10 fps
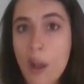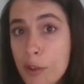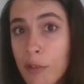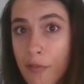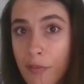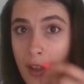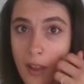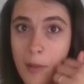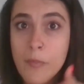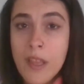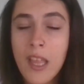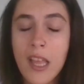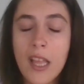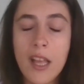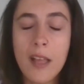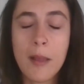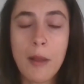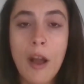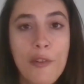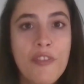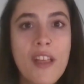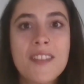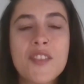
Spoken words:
out of that.